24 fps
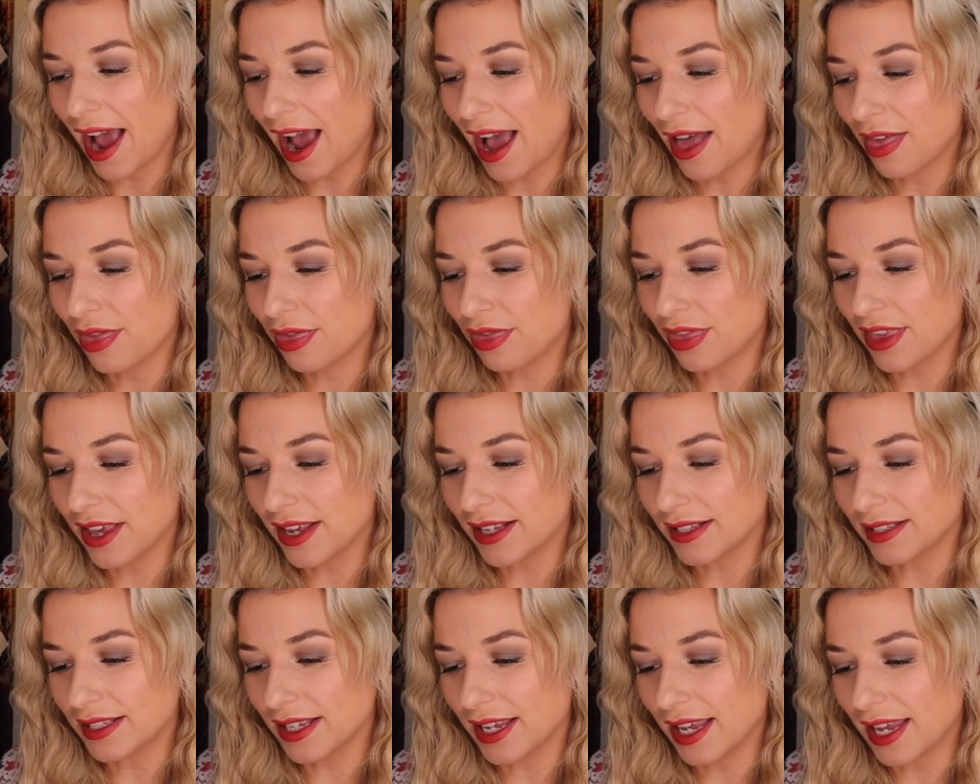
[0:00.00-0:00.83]
and
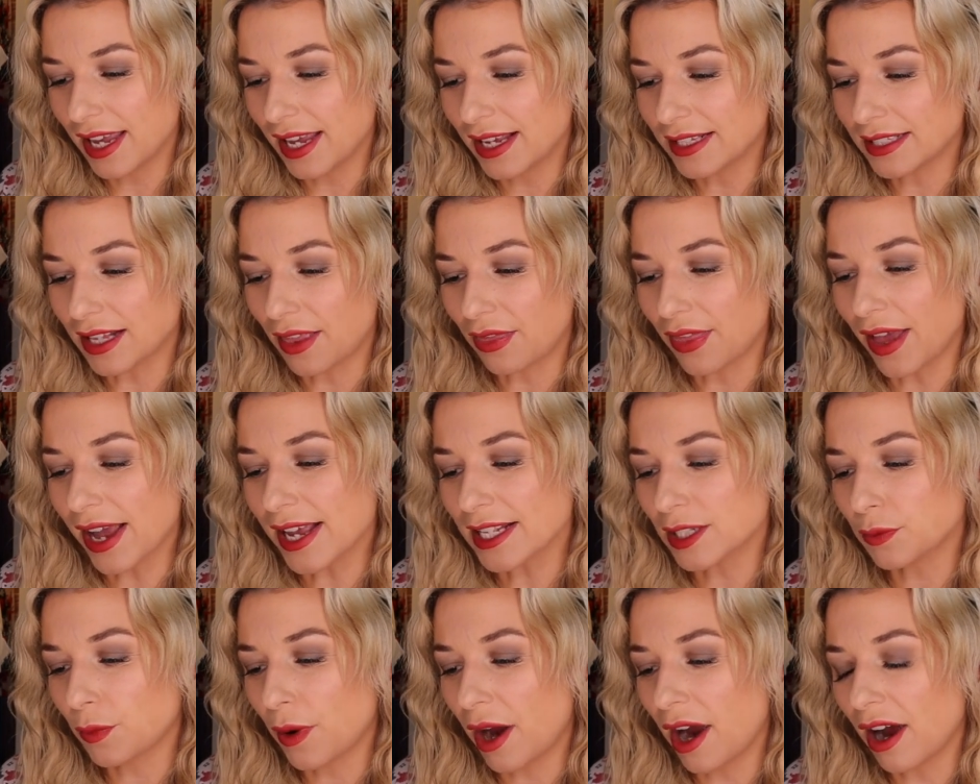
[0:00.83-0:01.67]
this is
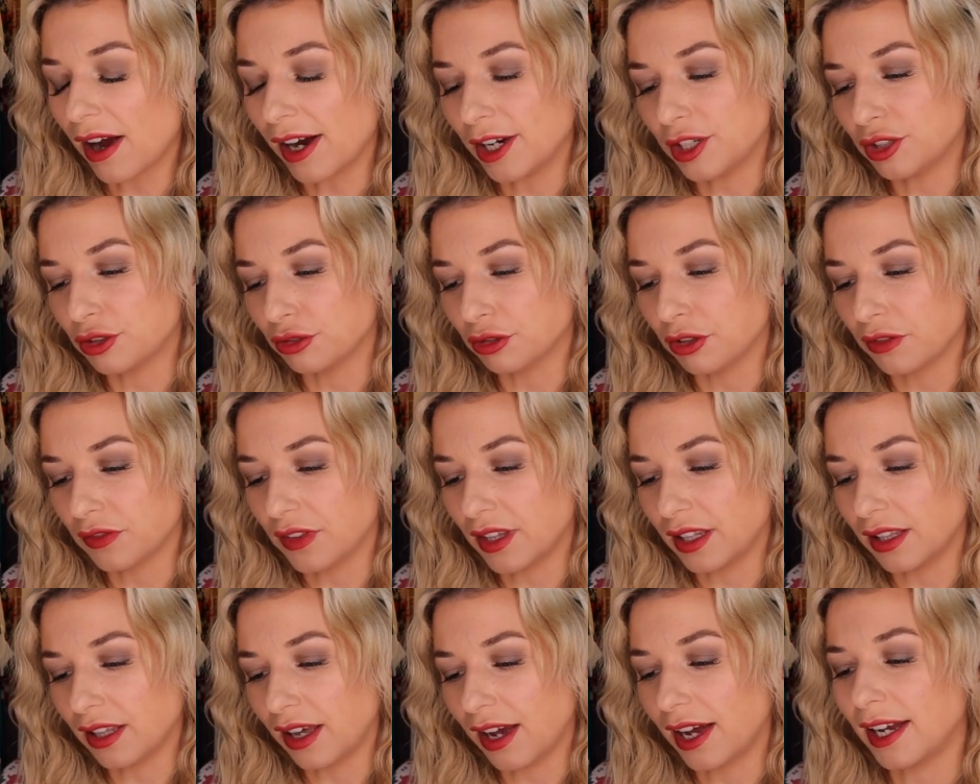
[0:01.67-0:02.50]
That's Where I Draw
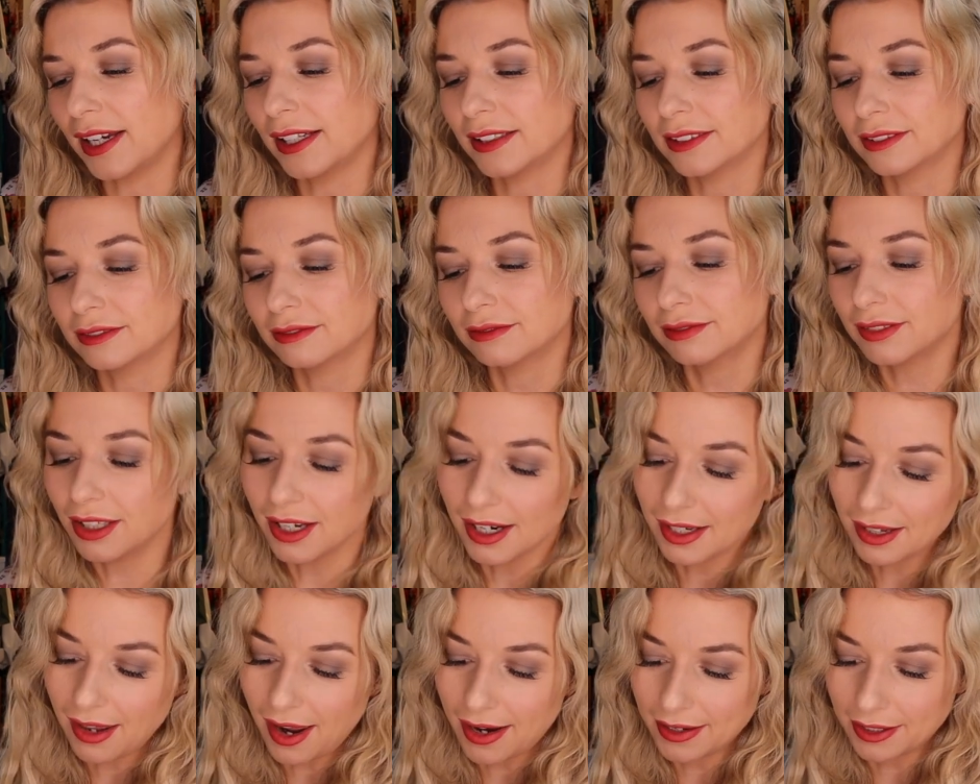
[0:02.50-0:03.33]
the Line
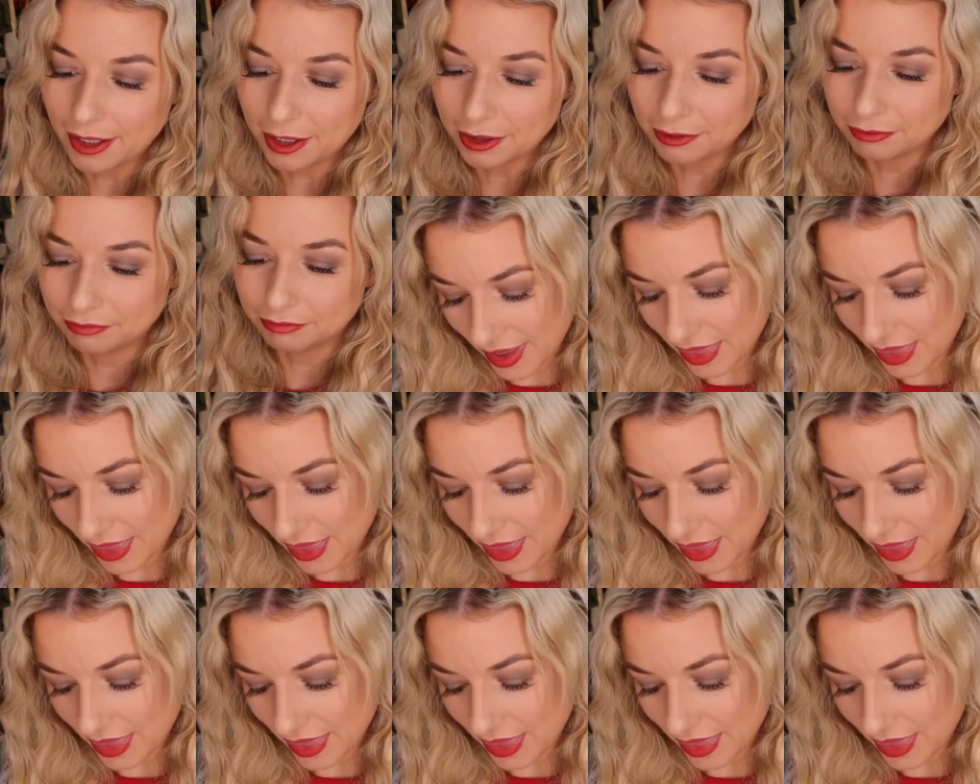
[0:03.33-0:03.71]
eyeliner.